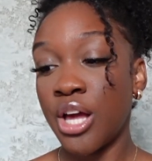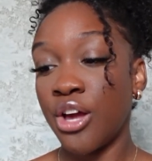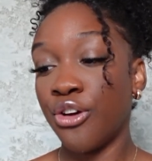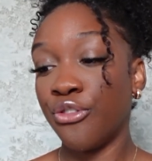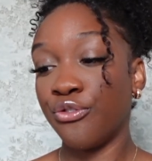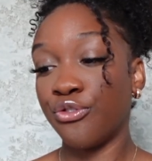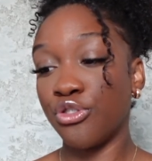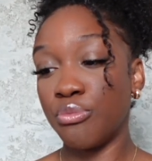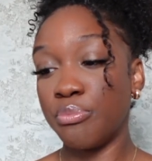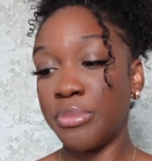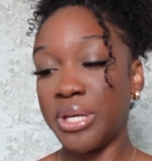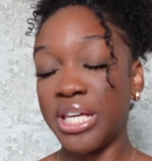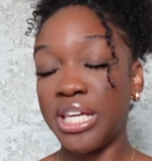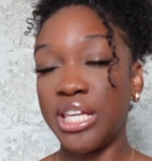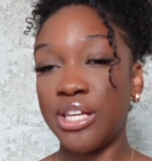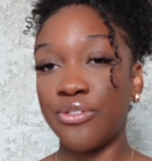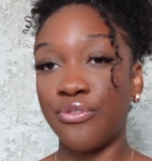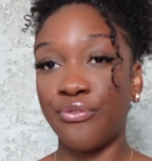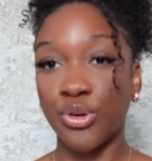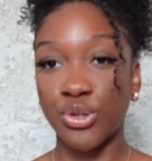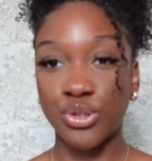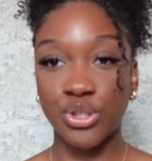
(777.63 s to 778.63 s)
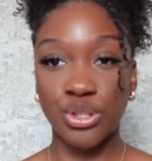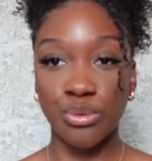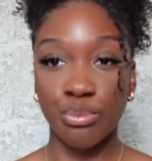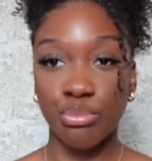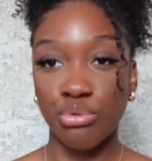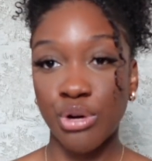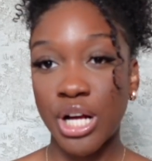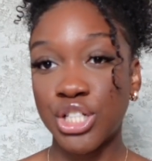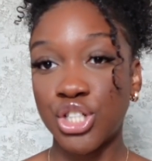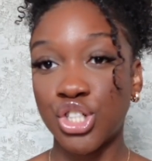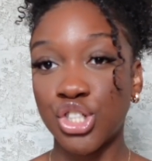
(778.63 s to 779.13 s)
For me, first
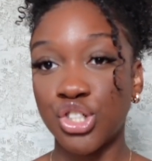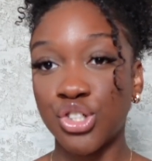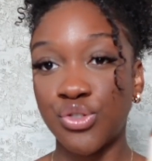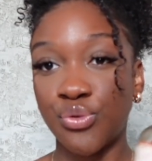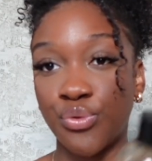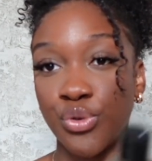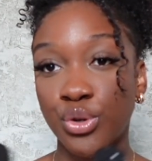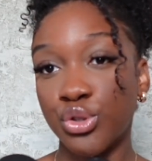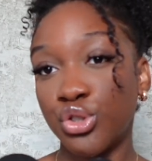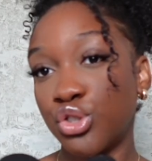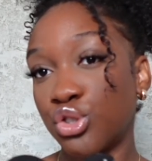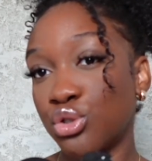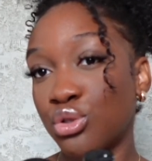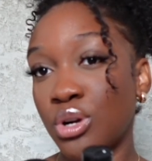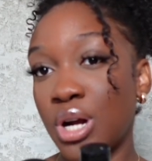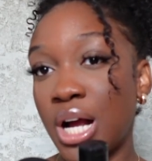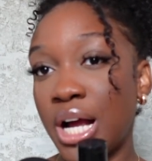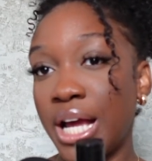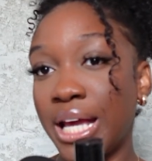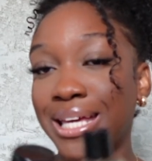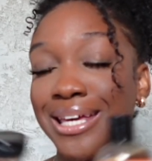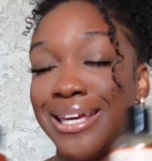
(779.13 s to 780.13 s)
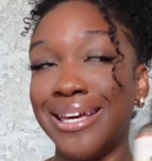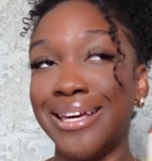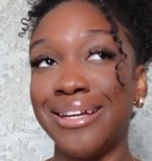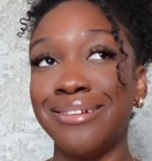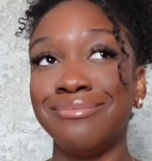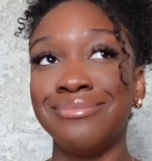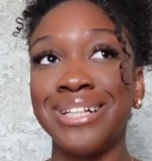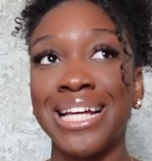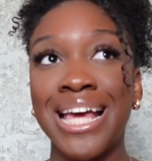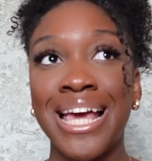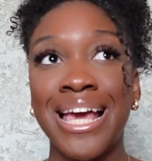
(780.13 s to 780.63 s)
impressions, first trying it,
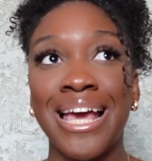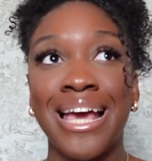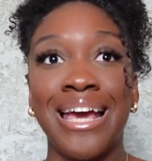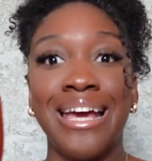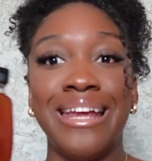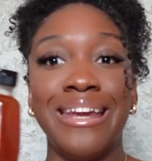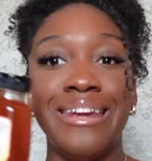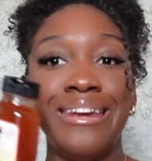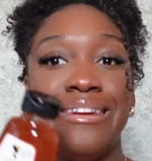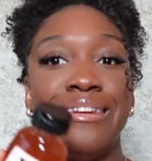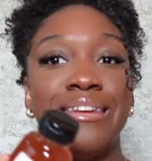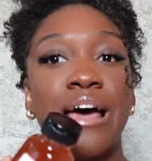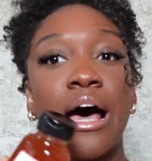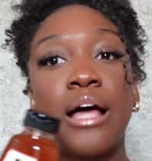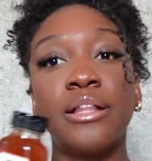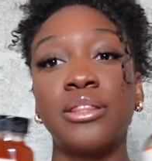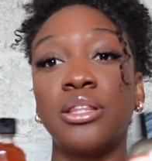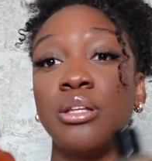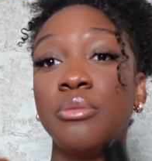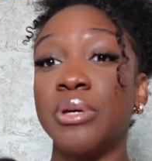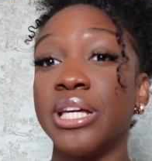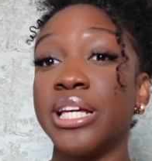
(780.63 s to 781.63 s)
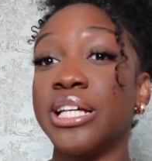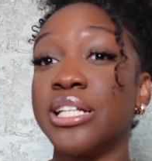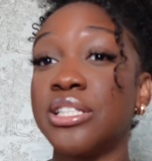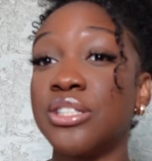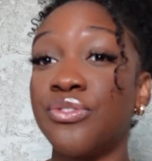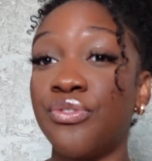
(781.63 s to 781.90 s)
not the biggest